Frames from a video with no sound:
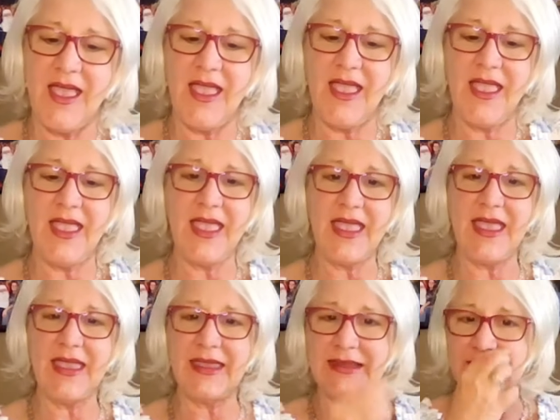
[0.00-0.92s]

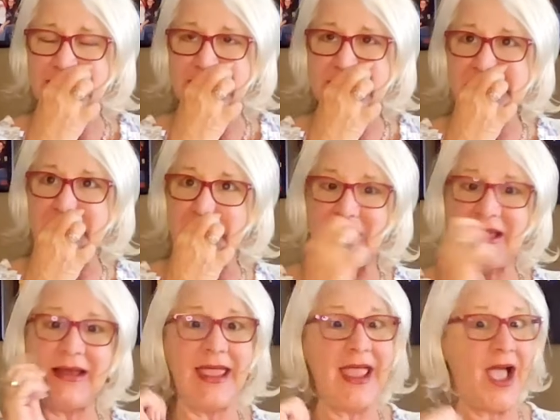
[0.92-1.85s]
And let's see,
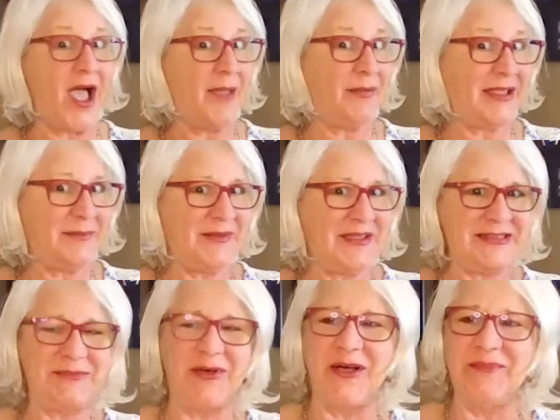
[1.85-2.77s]
Monday, I played
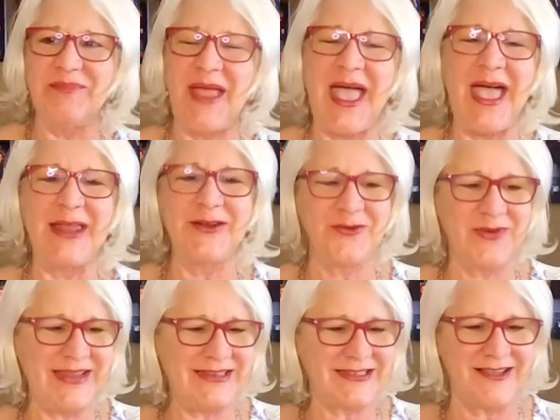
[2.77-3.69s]
baseball. I had a
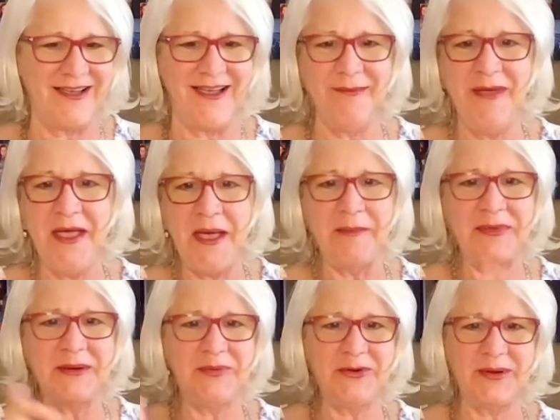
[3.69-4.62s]
great time.
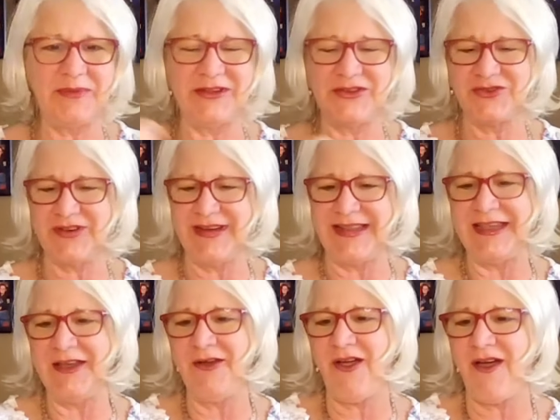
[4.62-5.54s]
I'm going to put a picture in
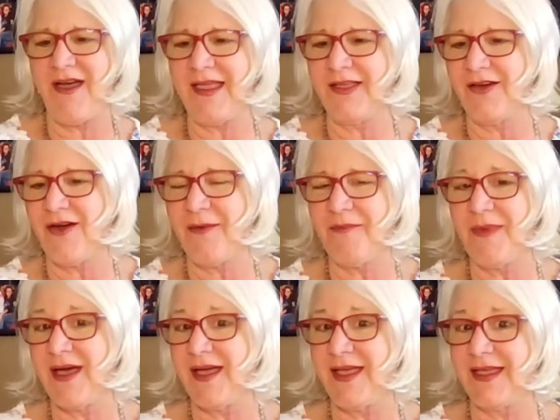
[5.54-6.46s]
here. I got
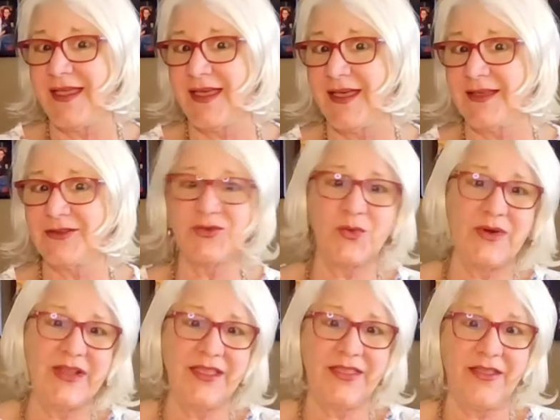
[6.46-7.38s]
my uh,
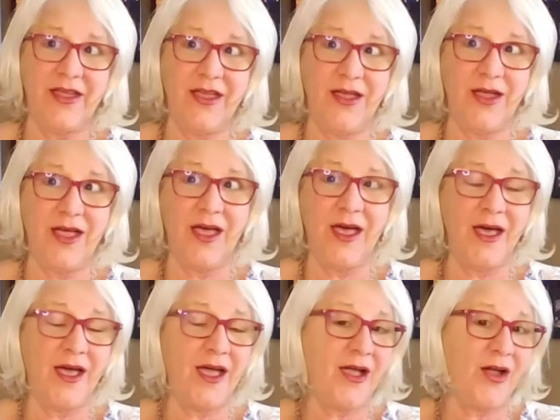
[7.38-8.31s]
twentieth
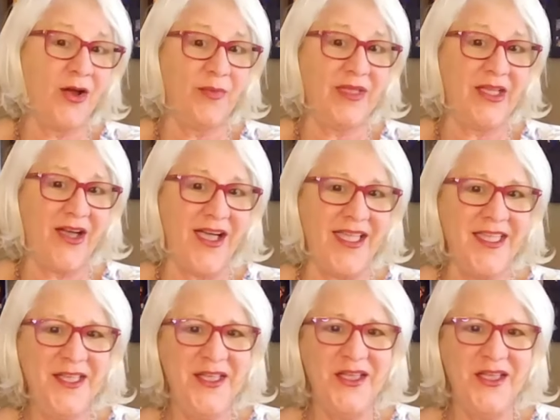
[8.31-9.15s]
Uh, R B I.